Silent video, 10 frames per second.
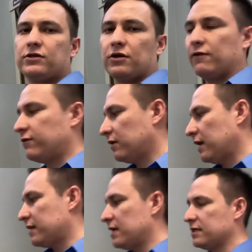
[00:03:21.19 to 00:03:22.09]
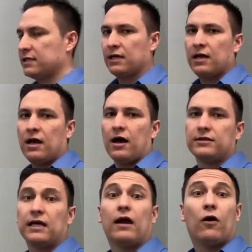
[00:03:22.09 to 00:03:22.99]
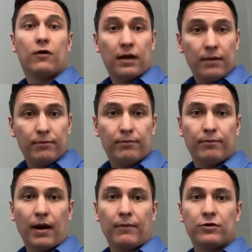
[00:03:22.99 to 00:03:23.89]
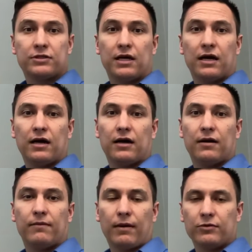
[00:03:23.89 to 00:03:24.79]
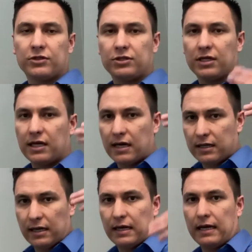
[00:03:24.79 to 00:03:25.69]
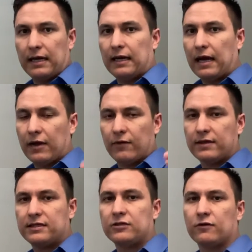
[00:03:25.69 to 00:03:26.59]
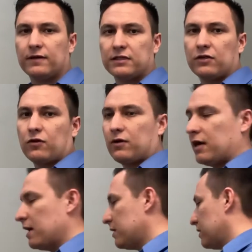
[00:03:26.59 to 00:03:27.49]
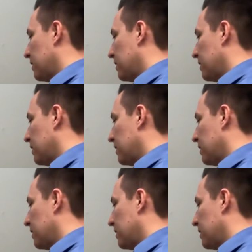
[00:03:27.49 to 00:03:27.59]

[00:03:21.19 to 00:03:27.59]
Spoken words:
So if they're like this, I'll say, okay, vamos a chequear el lado así. So vas a tronar